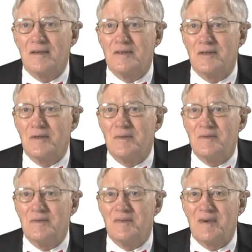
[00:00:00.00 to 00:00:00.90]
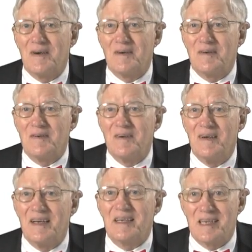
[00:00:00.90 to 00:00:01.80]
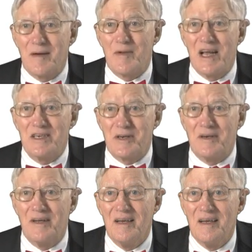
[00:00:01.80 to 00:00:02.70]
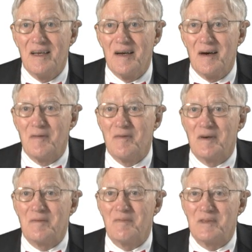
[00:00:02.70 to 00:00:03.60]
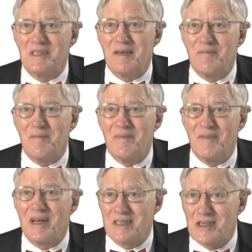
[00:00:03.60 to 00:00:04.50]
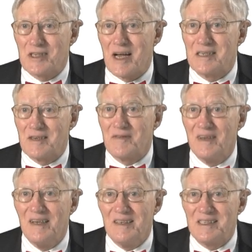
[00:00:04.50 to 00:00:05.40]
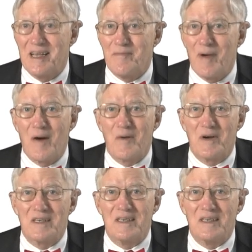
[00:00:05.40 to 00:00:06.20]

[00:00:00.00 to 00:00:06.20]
to an examination of the exercise of state powers.